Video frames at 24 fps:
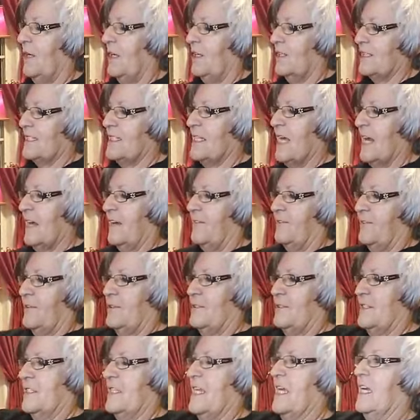It looks like the
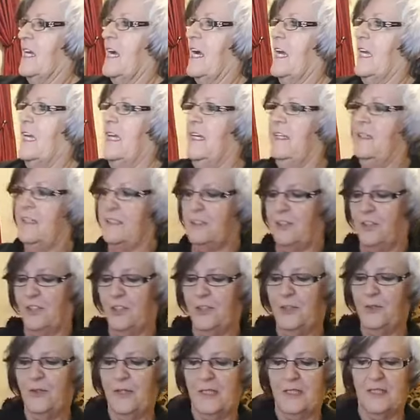first thing I get to
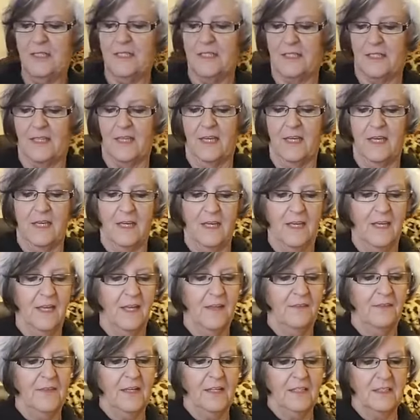is
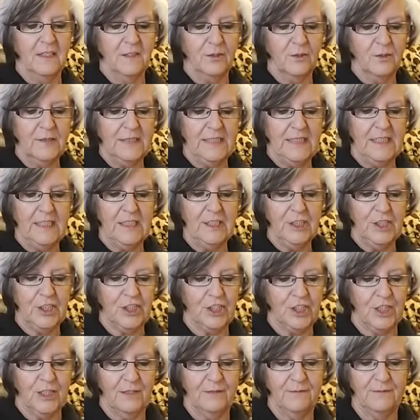the little
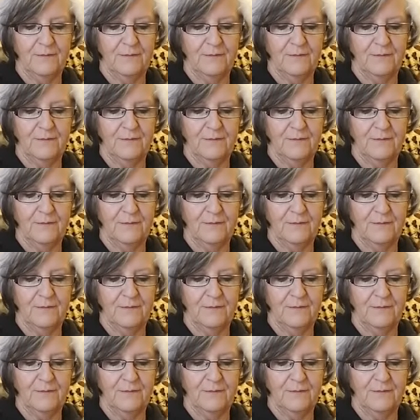dish.